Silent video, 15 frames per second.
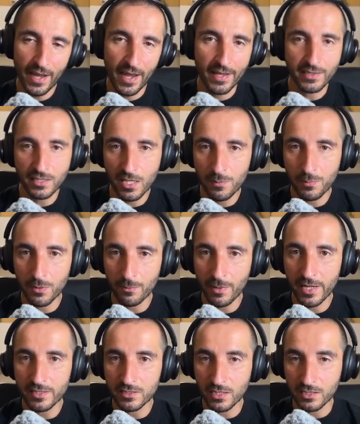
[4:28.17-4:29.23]
And keep in
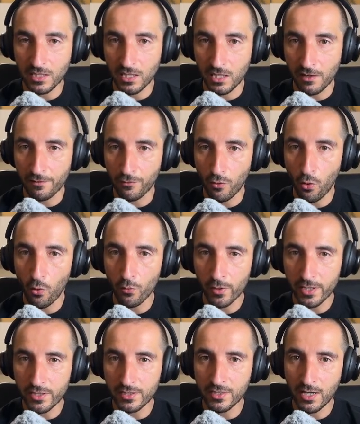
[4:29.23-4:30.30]
mind that I have
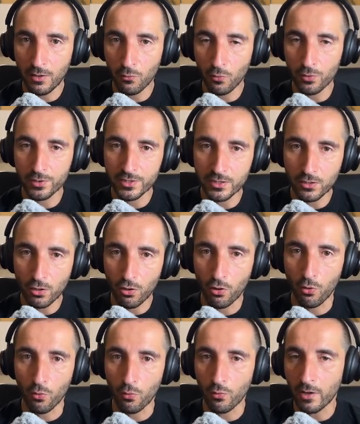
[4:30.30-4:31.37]
already downloaded
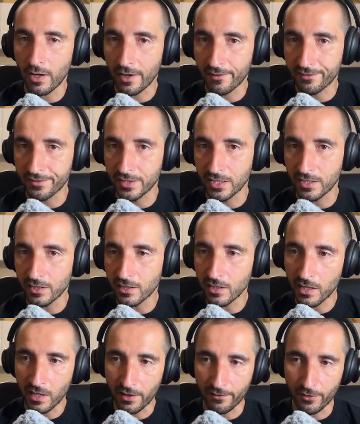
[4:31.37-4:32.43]
all of the
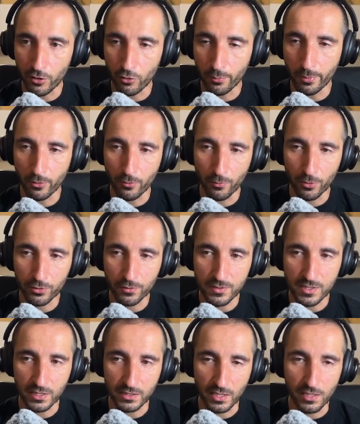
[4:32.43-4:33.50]
available models
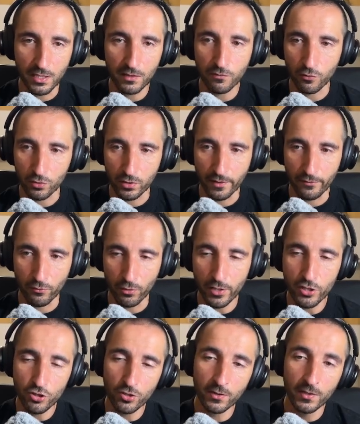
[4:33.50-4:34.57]
that I need for the
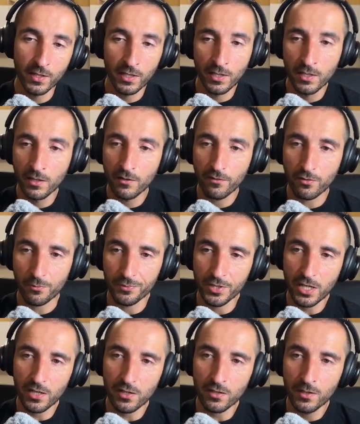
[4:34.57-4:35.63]
evaluation. From
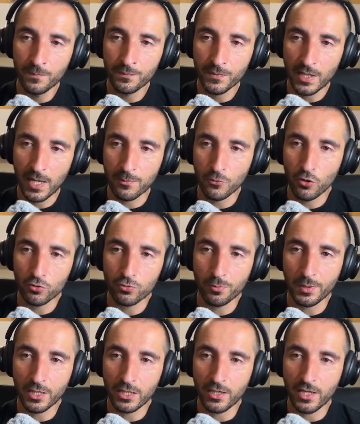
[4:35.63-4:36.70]
there, I'm going to
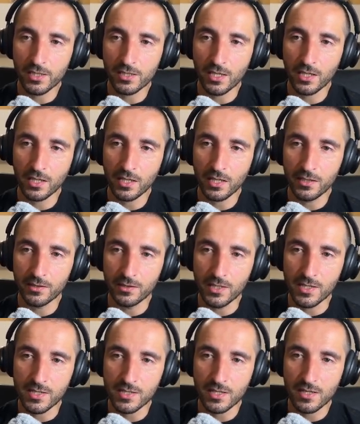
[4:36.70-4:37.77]
be creating
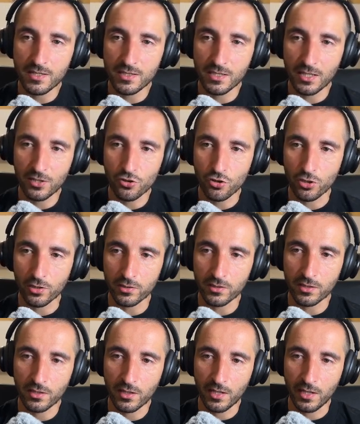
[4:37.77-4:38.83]
this structured
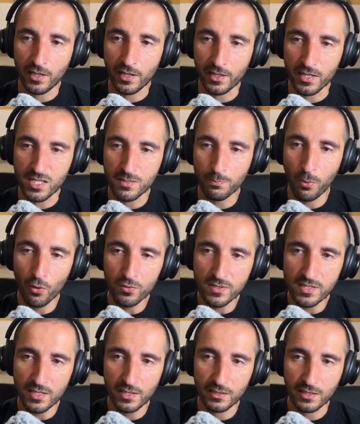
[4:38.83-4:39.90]
uh, response
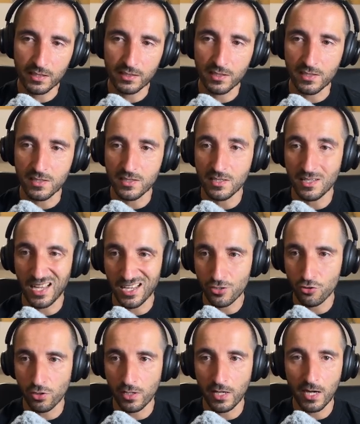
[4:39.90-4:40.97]
that is
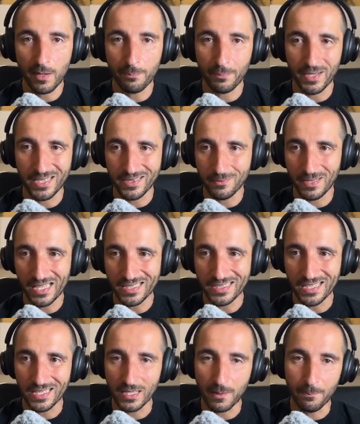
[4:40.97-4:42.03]
actually a
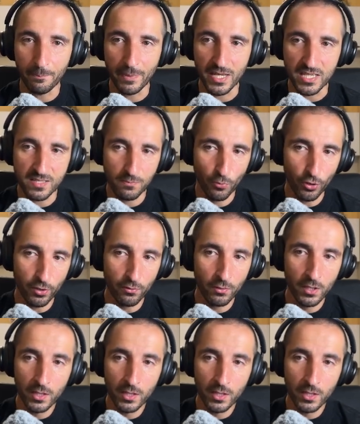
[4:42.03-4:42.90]
Pydantic based model.